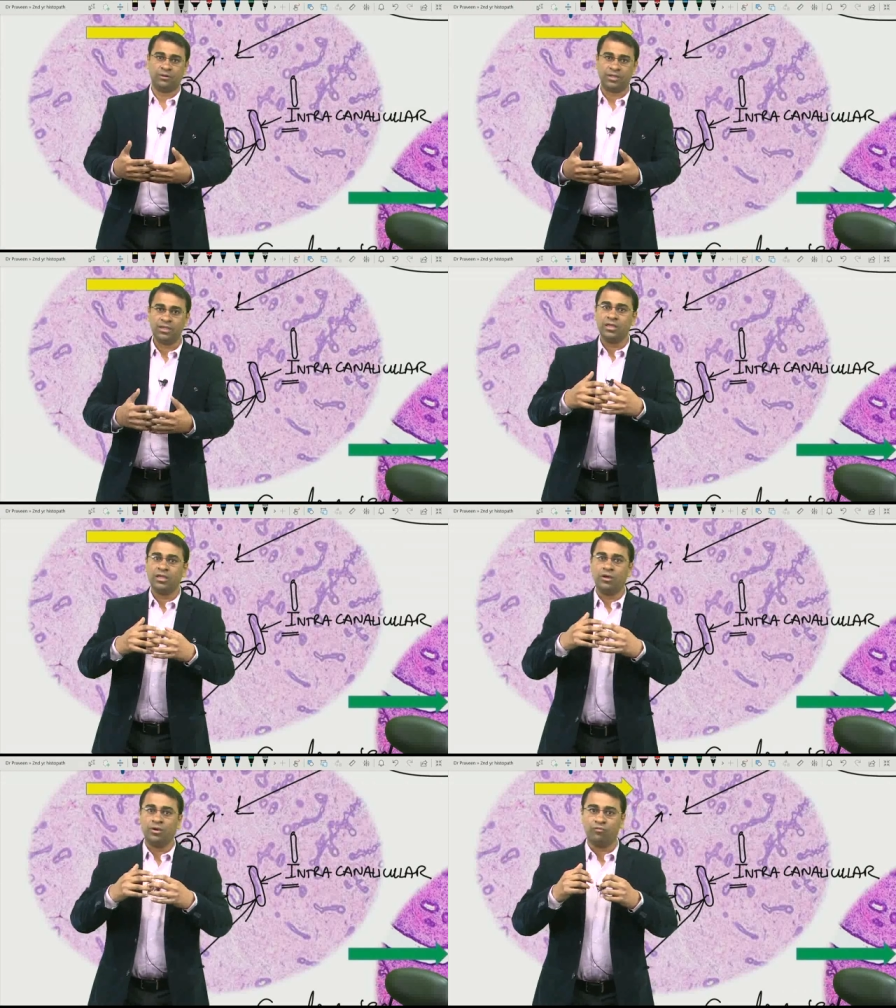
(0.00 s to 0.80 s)
Okay?
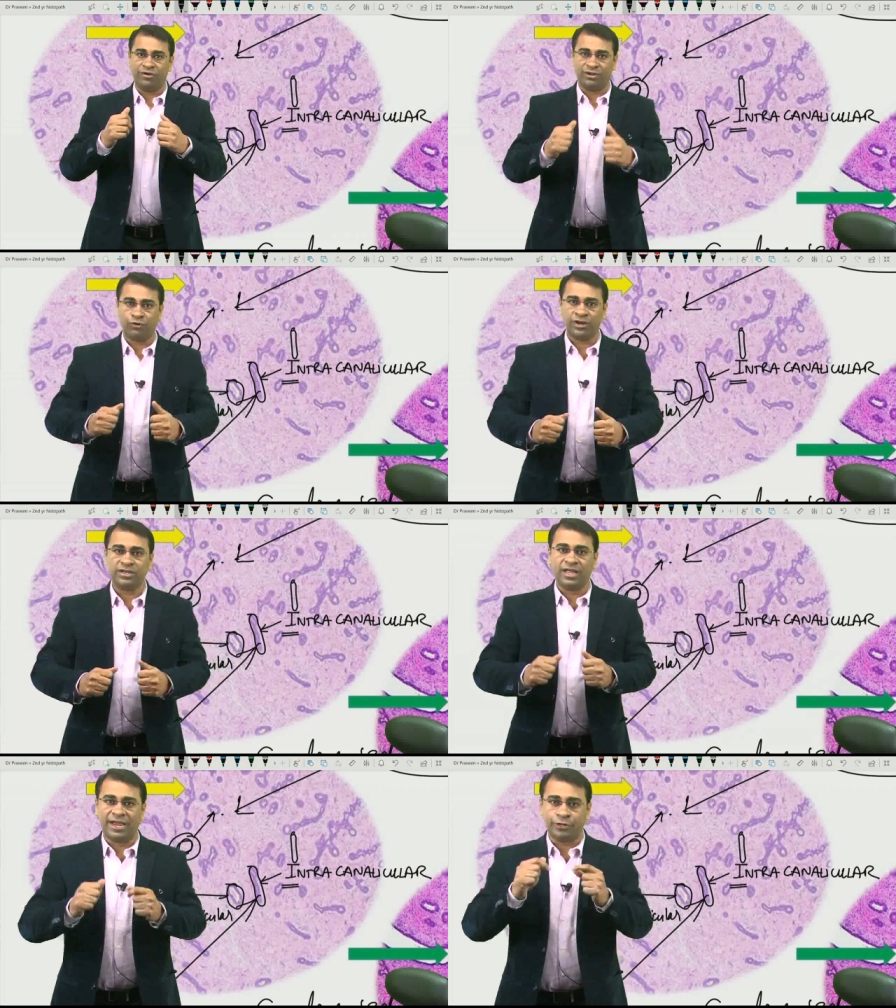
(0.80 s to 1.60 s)
Wait for
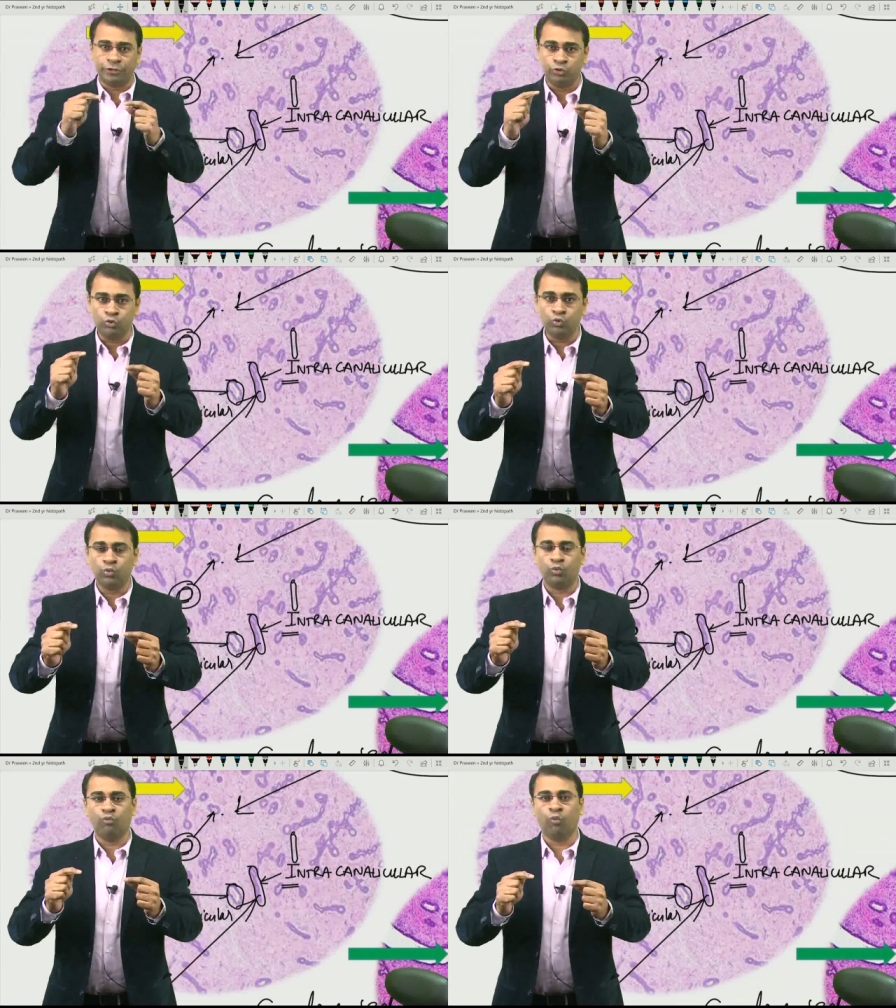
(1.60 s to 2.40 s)
it and
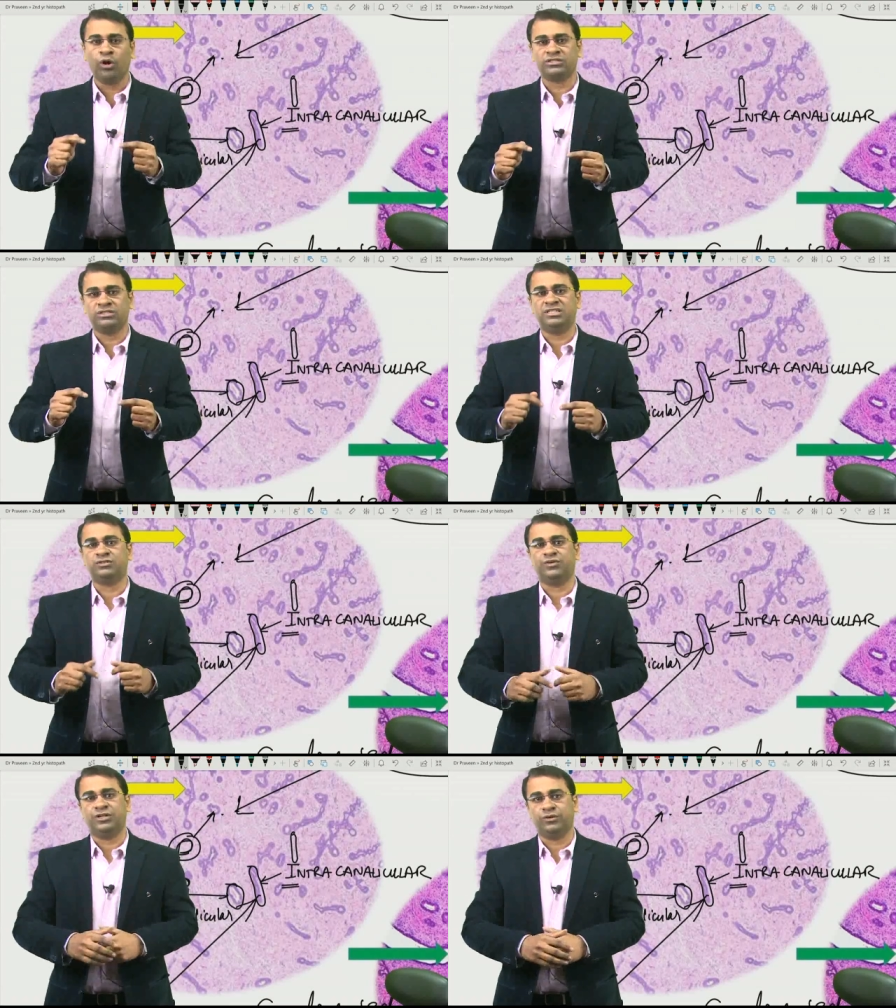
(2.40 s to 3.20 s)
do watch
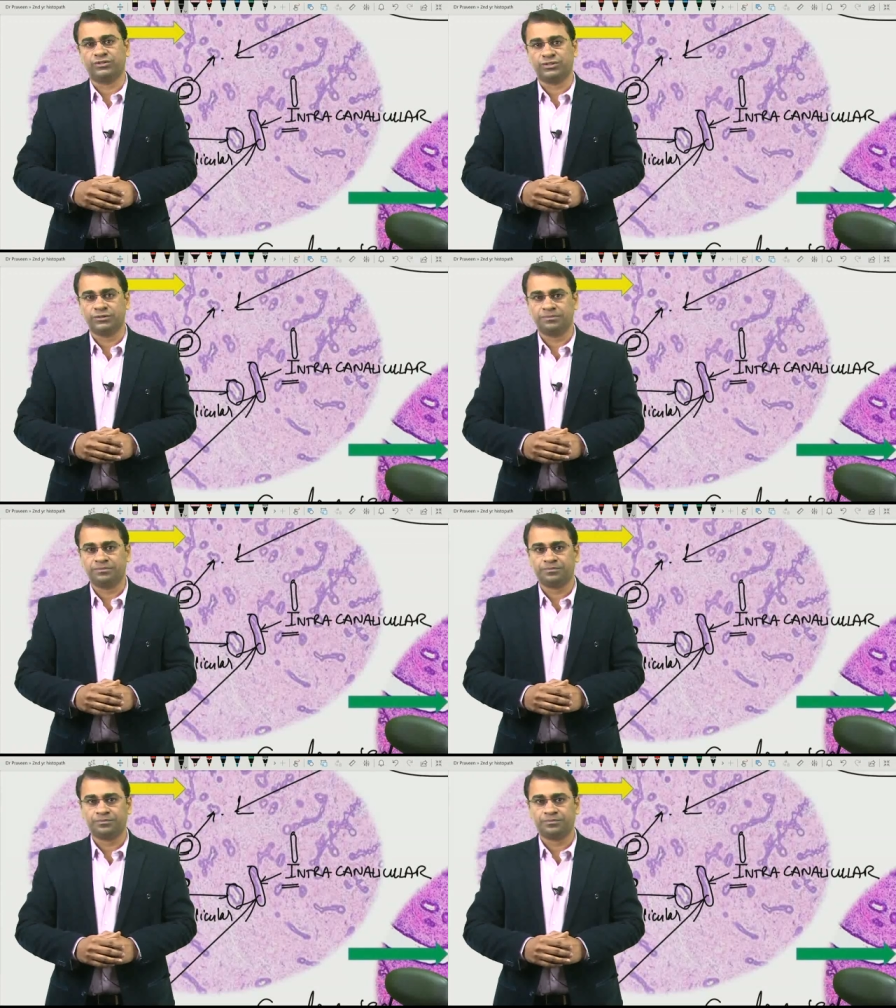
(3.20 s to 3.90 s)
these videos.